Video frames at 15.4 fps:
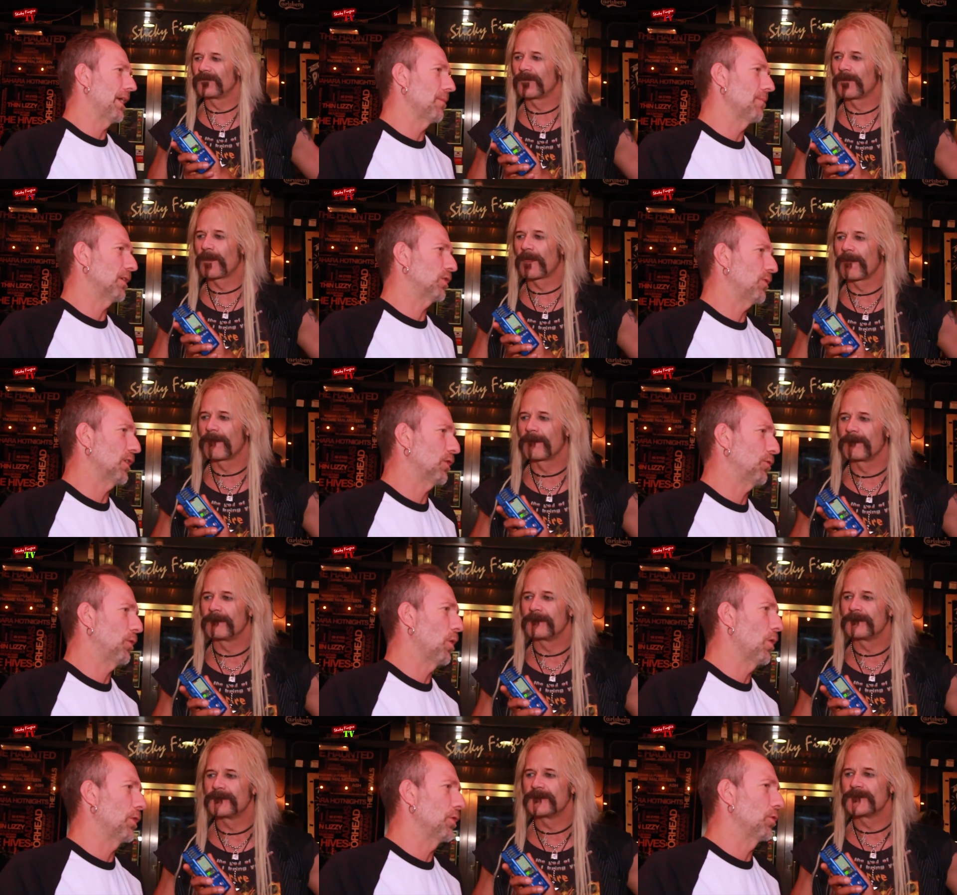Speaker 1: and Mats
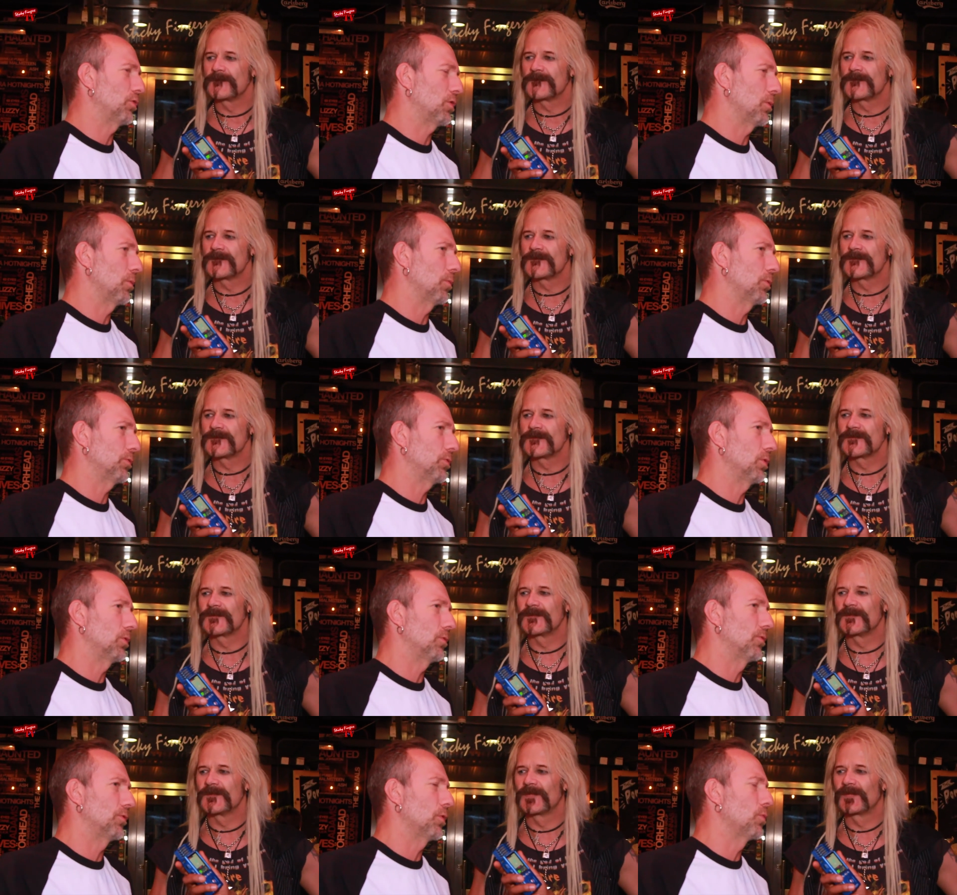Vassfjord used to,
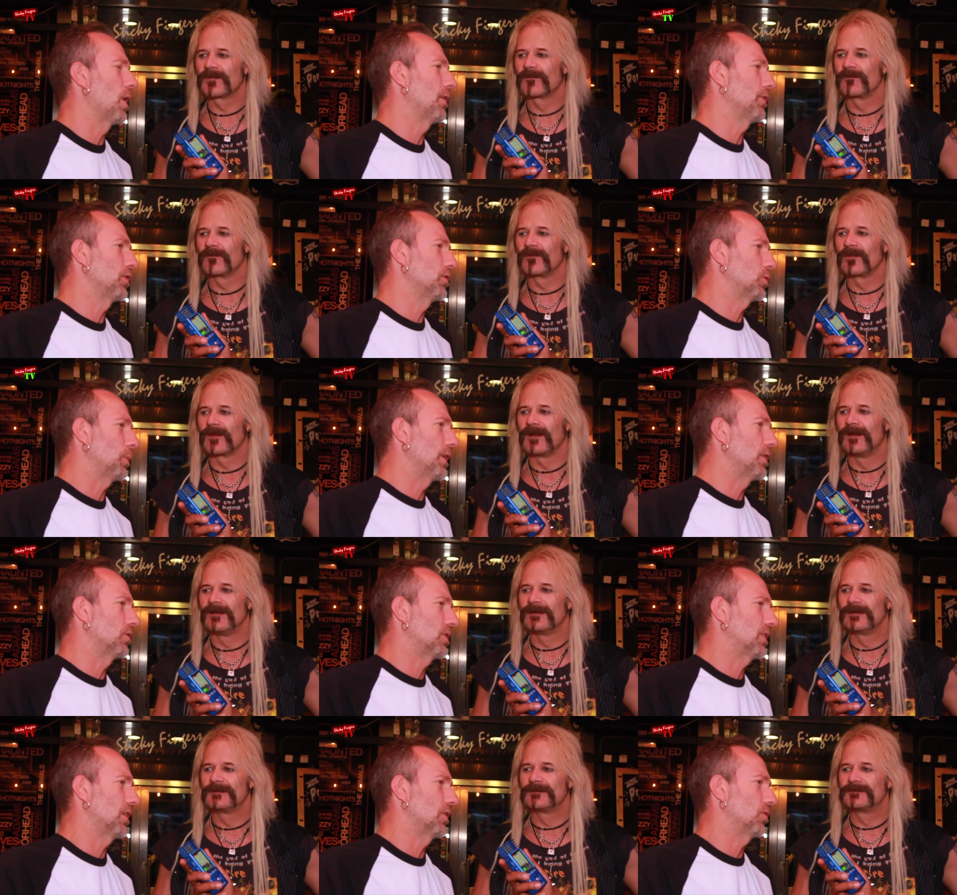to, to run the Swedish
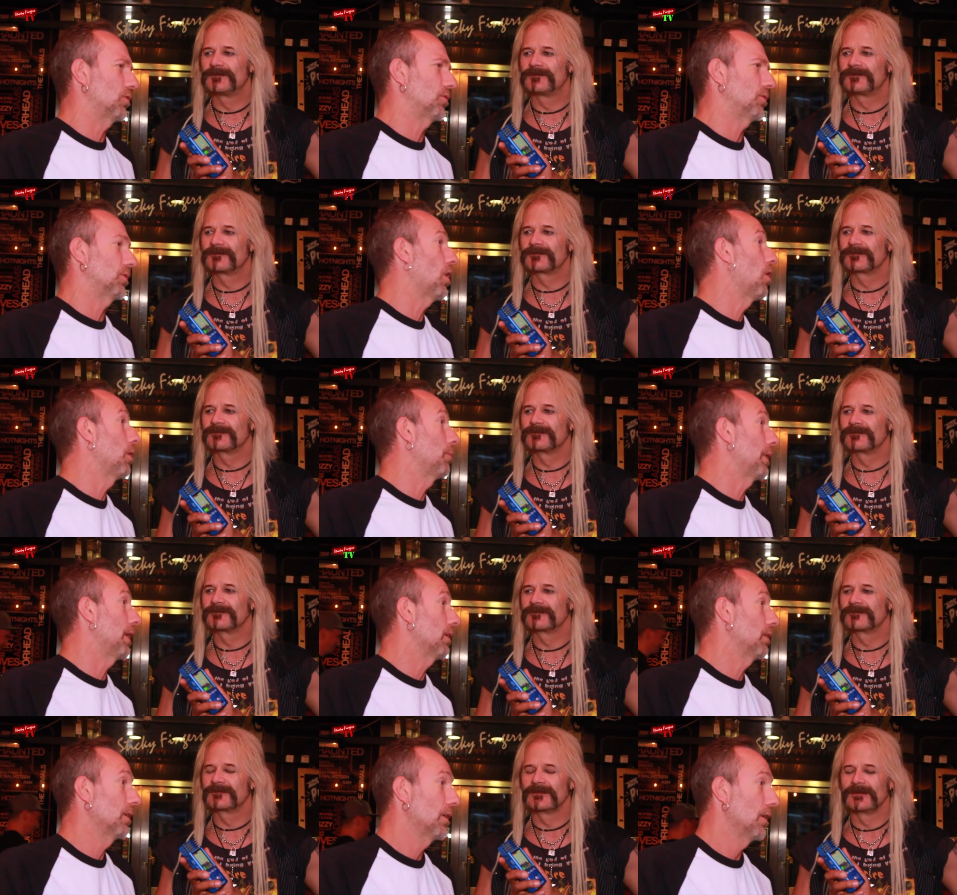Kiss Army
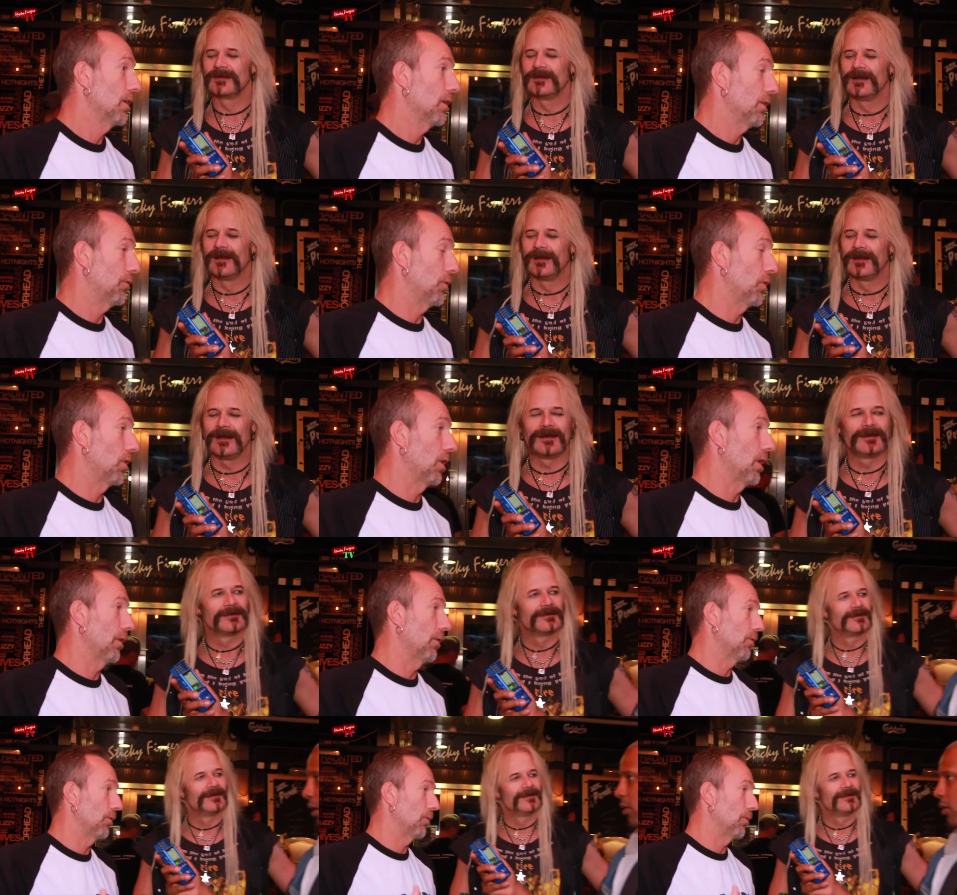for a lot,